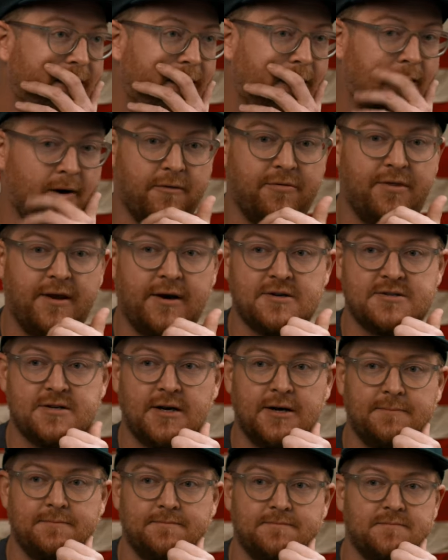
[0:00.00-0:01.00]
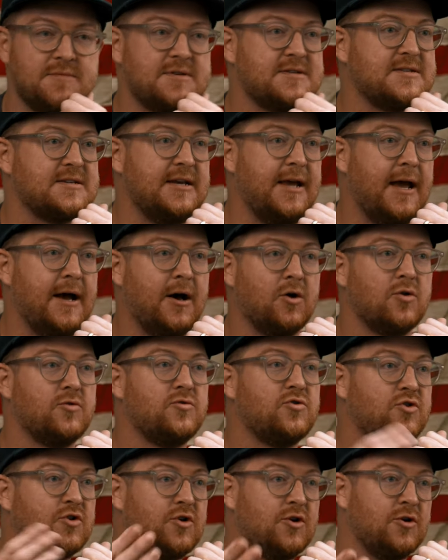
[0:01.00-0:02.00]
Or there's a
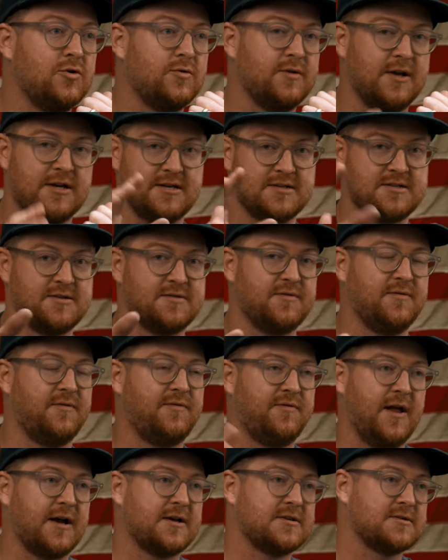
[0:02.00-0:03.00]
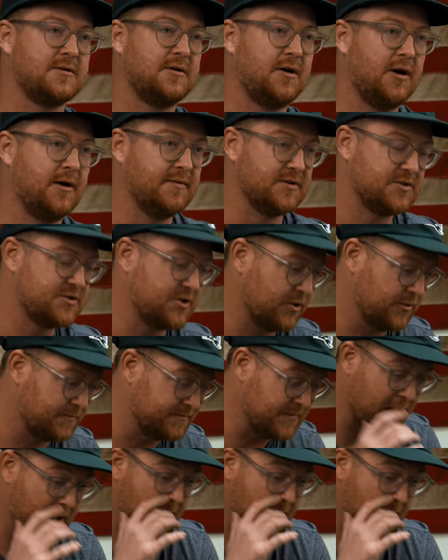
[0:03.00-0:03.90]
CL2 that has a flex of a 2.